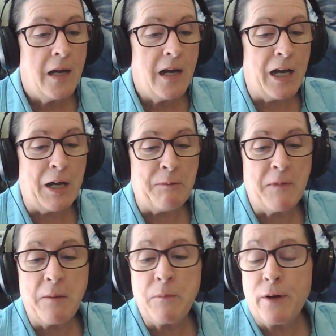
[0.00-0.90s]

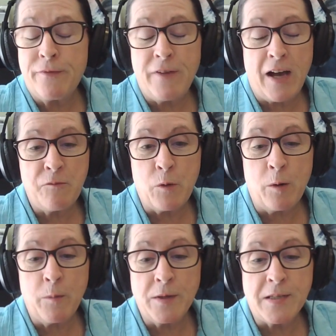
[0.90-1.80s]
I married 5
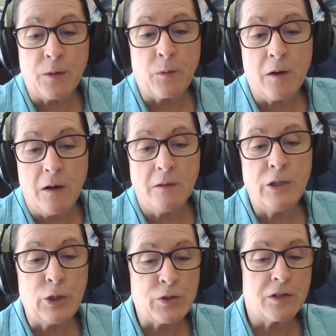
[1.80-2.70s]
Mormons. They were all
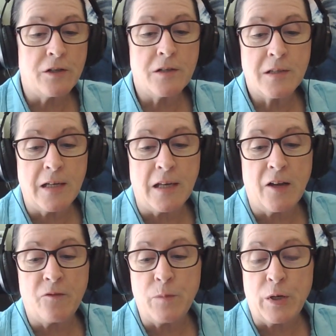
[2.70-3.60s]
losers. And
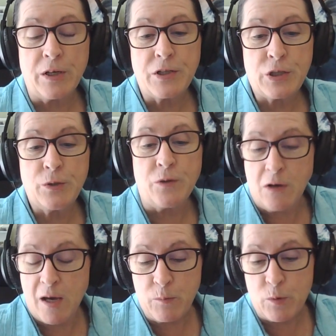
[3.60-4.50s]
I've married 2
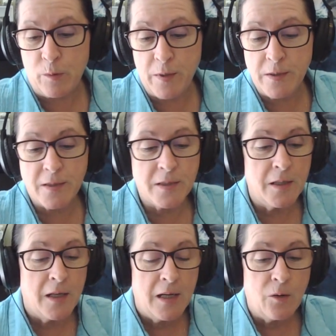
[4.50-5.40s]
non-Mormons.
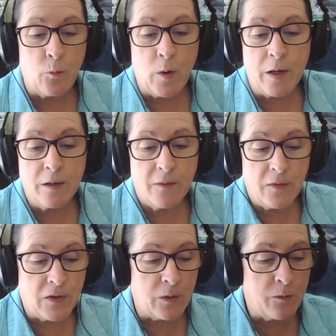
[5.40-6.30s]
One,
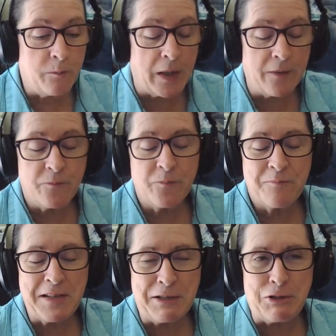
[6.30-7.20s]
though, my
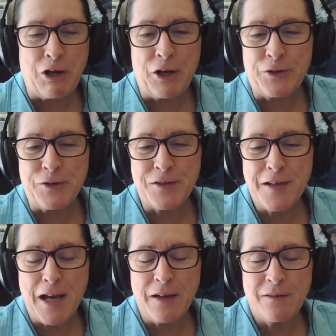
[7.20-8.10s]
daughter's
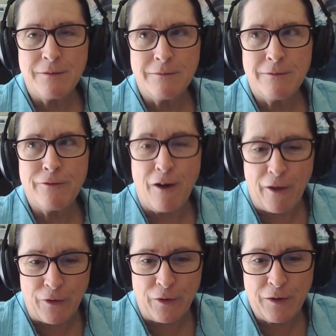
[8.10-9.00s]

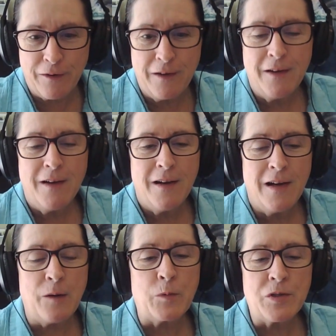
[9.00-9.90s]
father
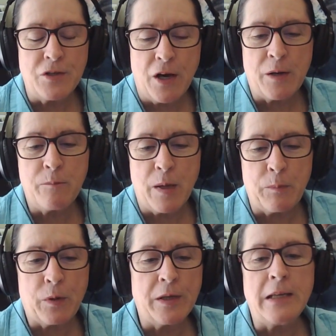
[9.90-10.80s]
was not a
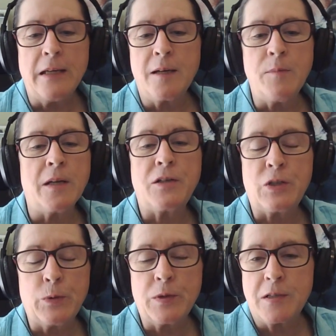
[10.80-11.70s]
member, and he committed
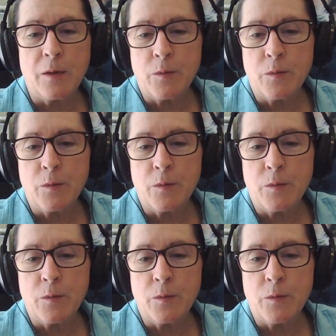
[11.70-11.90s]
suicide